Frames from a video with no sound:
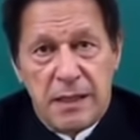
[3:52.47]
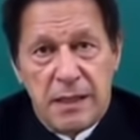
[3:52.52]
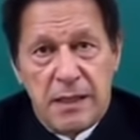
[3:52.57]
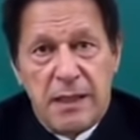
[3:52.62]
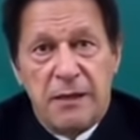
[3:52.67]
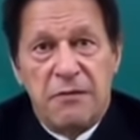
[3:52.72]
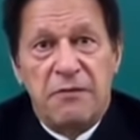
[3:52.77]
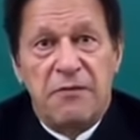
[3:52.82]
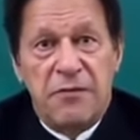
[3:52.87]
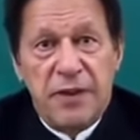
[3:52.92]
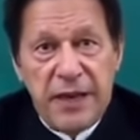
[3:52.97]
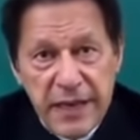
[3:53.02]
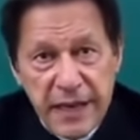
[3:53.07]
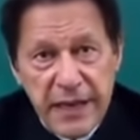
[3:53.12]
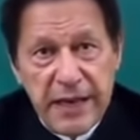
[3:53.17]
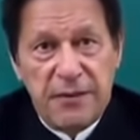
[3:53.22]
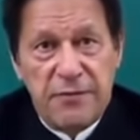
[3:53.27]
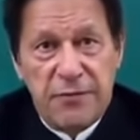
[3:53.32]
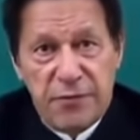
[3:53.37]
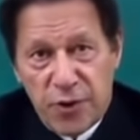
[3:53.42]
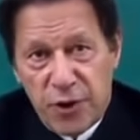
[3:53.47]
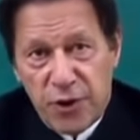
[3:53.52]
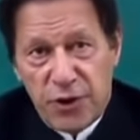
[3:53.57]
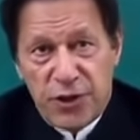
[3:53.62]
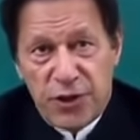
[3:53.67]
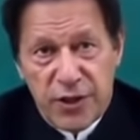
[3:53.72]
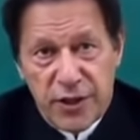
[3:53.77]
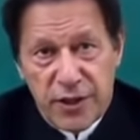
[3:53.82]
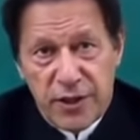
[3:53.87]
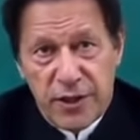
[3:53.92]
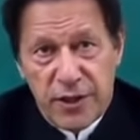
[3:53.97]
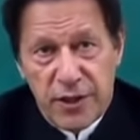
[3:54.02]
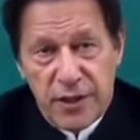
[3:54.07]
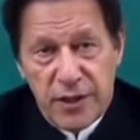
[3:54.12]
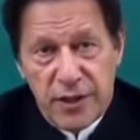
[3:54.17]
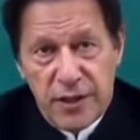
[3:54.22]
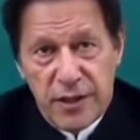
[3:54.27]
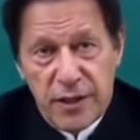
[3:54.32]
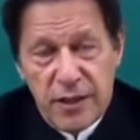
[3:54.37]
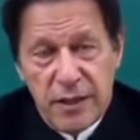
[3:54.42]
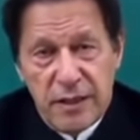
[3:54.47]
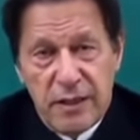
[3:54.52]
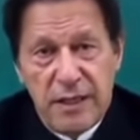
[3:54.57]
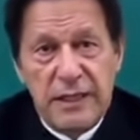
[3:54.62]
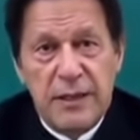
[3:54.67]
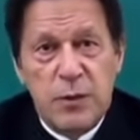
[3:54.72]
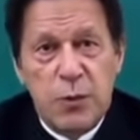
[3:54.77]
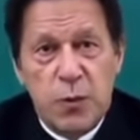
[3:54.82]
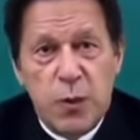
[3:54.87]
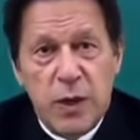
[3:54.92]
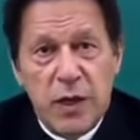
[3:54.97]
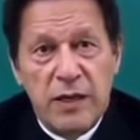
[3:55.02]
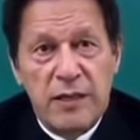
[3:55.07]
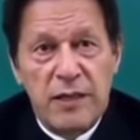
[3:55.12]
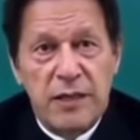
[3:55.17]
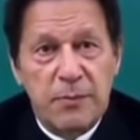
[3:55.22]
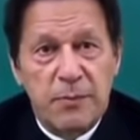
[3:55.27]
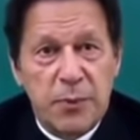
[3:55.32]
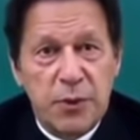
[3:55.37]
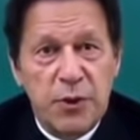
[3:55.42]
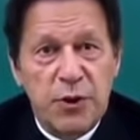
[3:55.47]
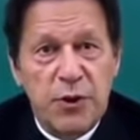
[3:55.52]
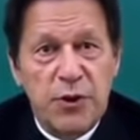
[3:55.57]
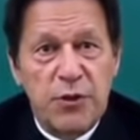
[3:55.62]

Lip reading: very unfortunate, that the world's approach